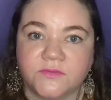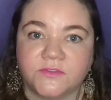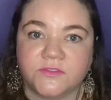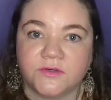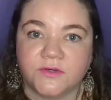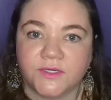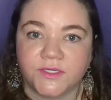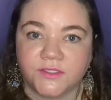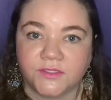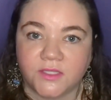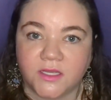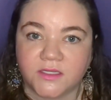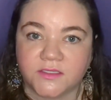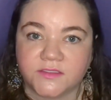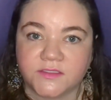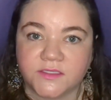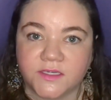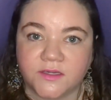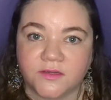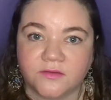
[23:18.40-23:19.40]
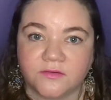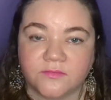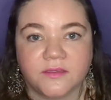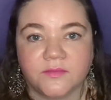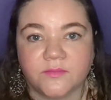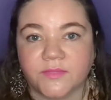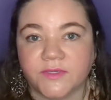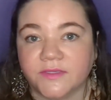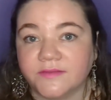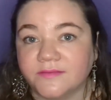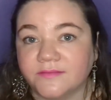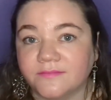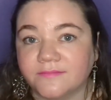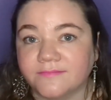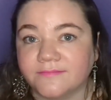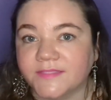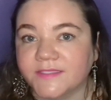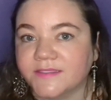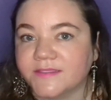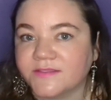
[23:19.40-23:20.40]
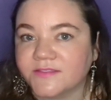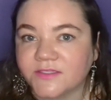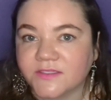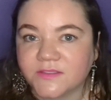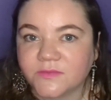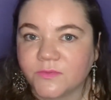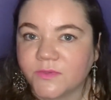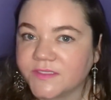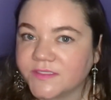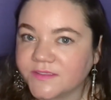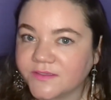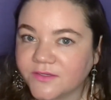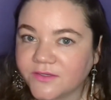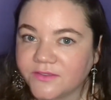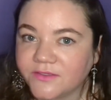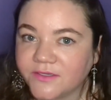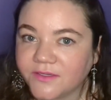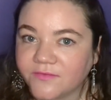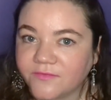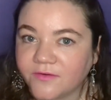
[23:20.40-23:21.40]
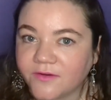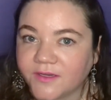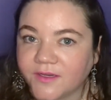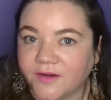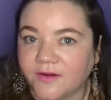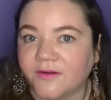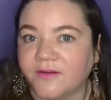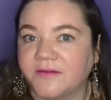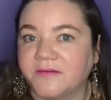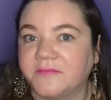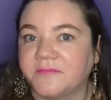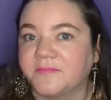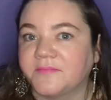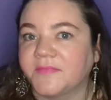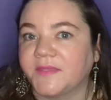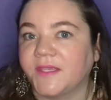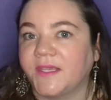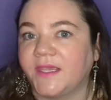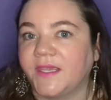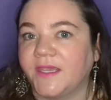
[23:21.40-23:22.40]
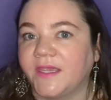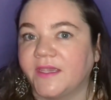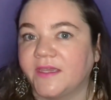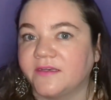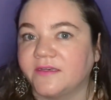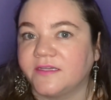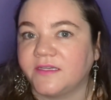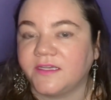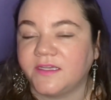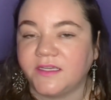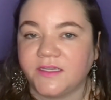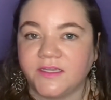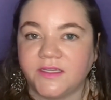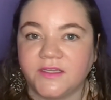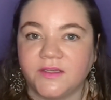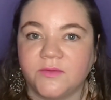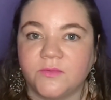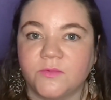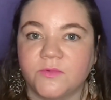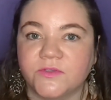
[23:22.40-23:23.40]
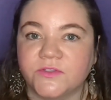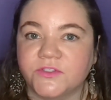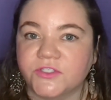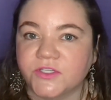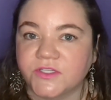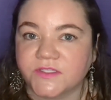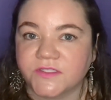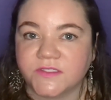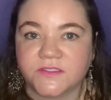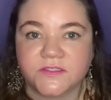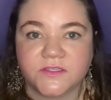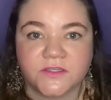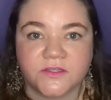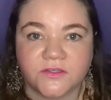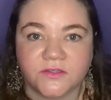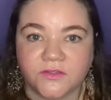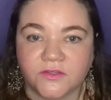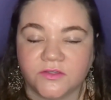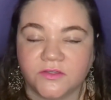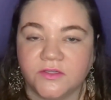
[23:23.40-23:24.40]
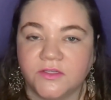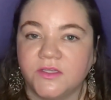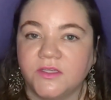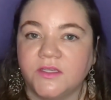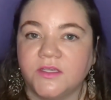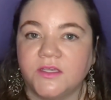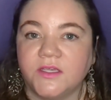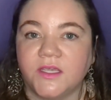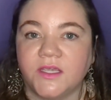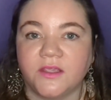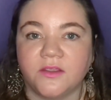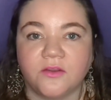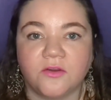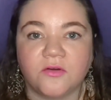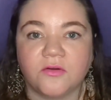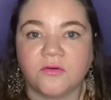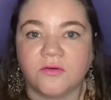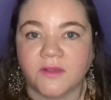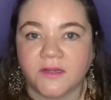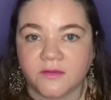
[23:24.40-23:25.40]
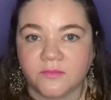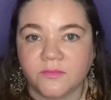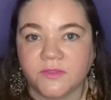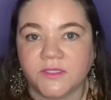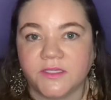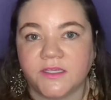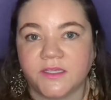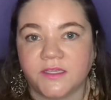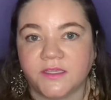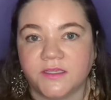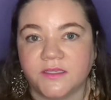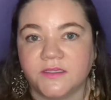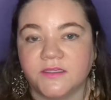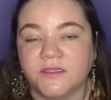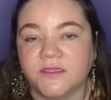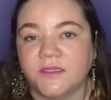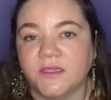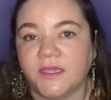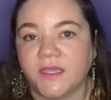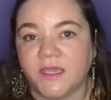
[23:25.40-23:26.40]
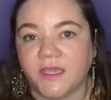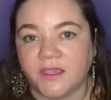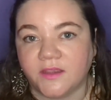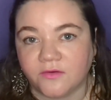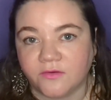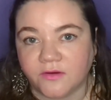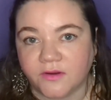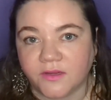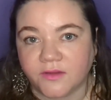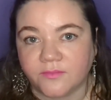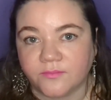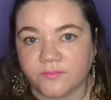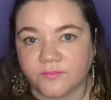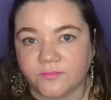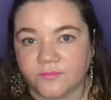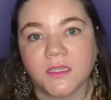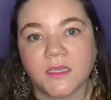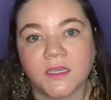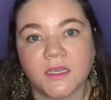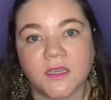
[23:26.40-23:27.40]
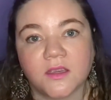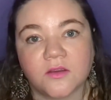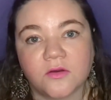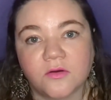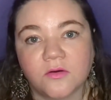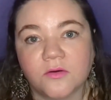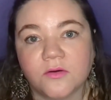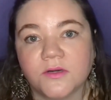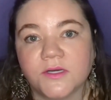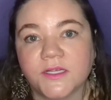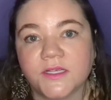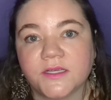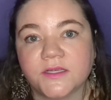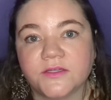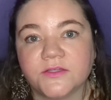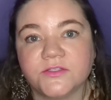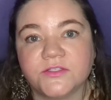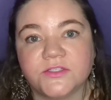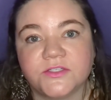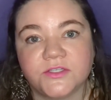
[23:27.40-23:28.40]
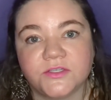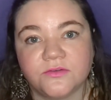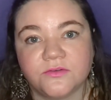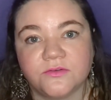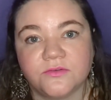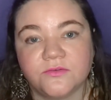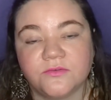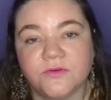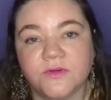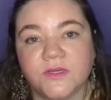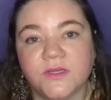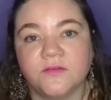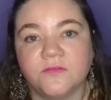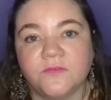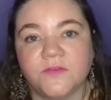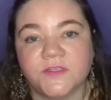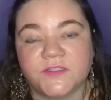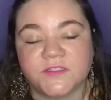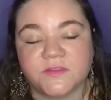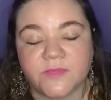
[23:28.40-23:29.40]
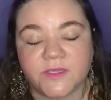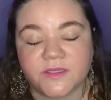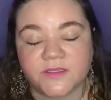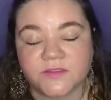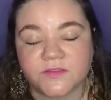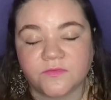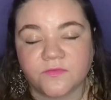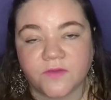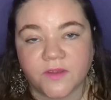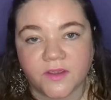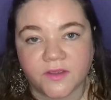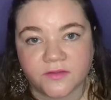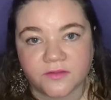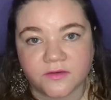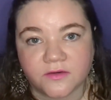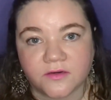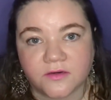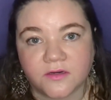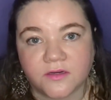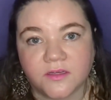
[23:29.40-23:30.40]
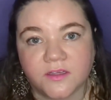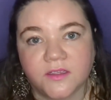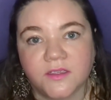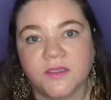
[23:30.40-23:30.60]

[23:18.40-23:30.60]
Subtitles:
during lockdown. But this just wasn't good enough for Kieran, and he was just still incredibly angry. According to Vismaya's father,